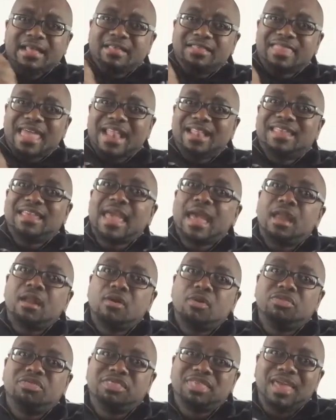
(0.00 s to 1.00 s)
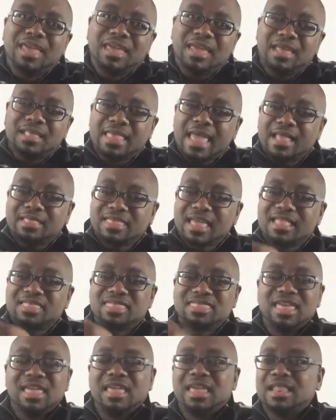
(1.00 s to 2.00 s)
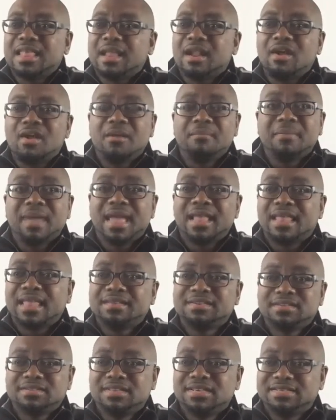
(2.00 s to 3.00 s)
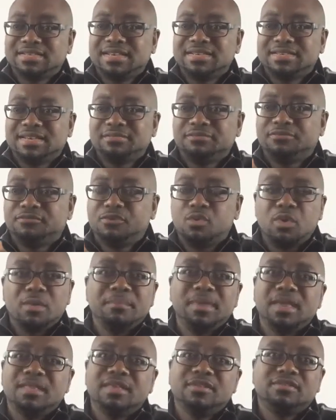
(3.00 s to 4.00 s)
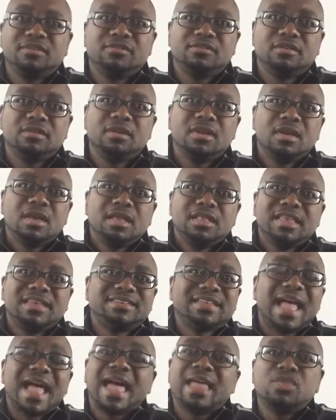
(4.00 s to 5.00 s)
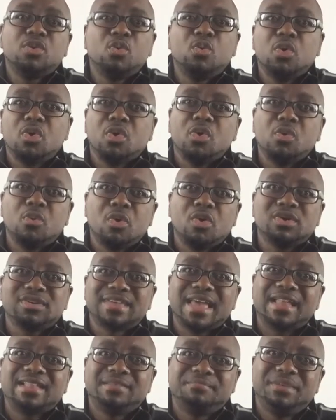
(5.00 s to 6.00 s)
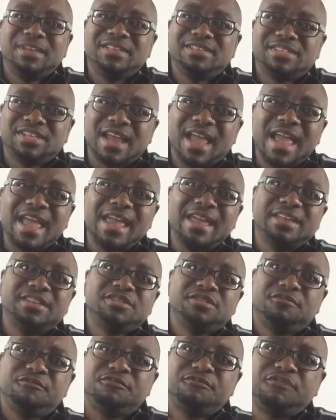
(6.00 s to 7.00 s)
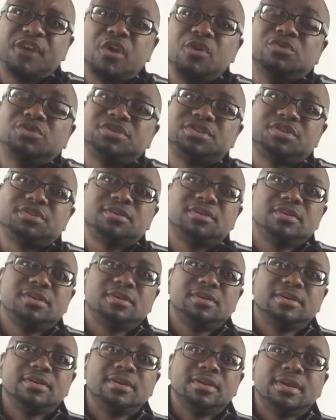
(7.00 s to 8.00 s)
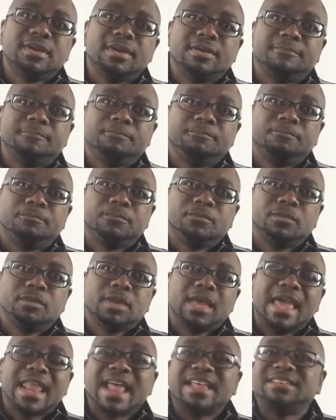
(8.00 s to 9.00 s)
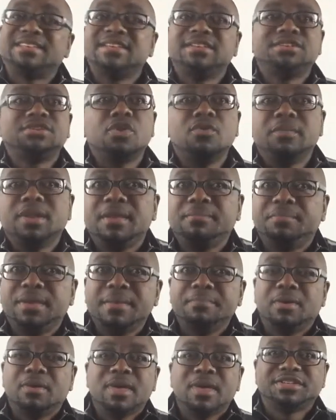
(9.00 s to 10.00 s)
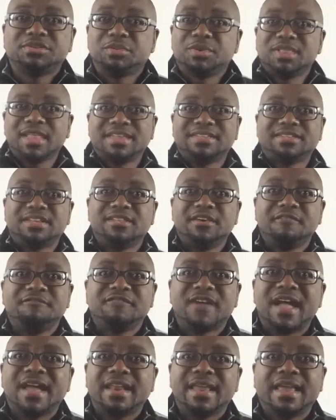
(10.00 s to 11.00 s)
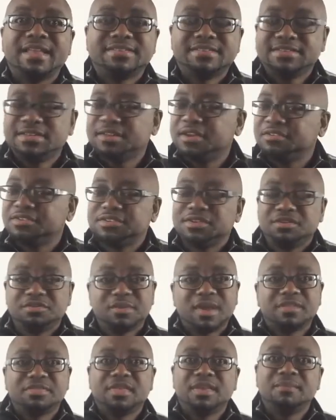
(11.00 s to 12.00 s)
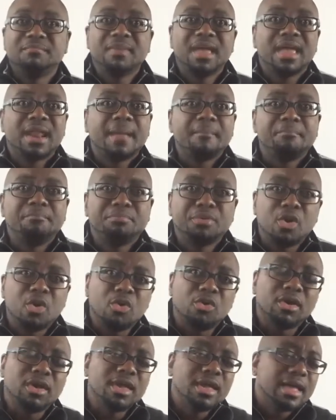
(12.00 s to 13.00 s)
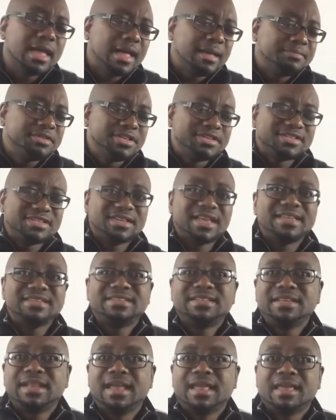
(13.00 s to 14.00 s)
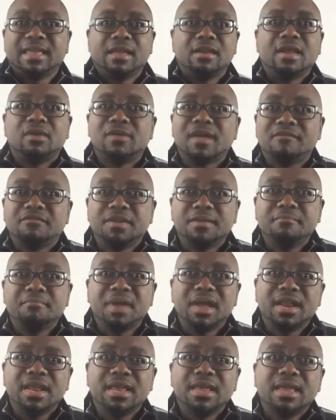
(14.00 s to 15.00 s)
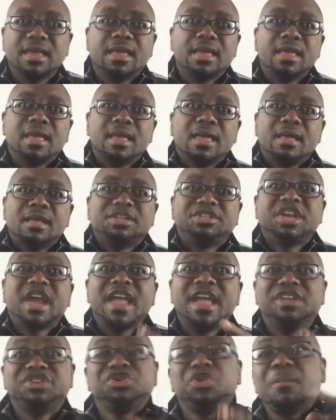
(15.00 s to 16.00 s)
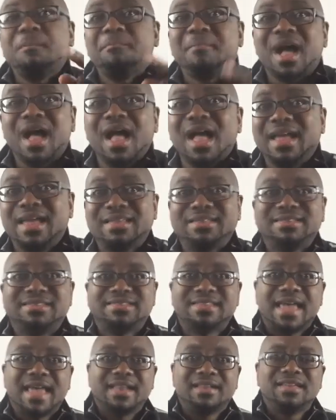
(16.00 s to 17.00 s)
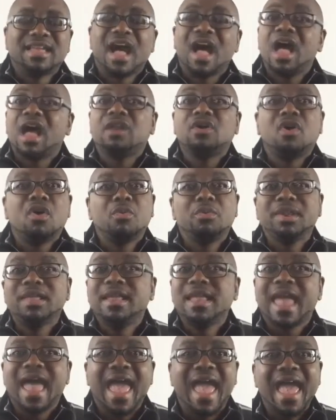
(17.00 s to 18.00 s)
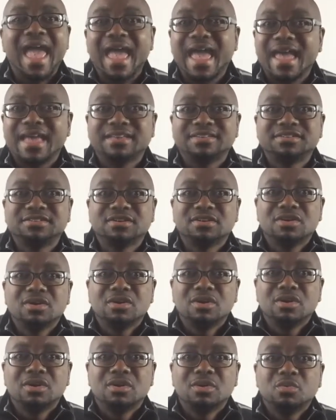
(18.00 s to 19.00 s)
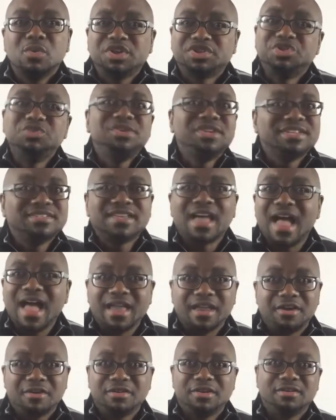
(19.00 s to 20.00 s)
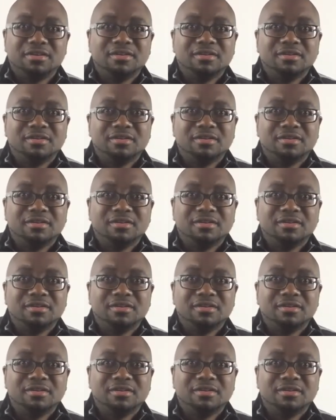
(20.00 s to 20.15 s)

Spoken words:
That ghetto thinking, that thinking that, oh man, this isn't for me. That's not how the world works, had to be changed first. And I see so many people relates to their finances, and they're sitting around thinking, man, I'm broke, I'm disgusted, I don't have any money. Change your mindset. God already has what you desired.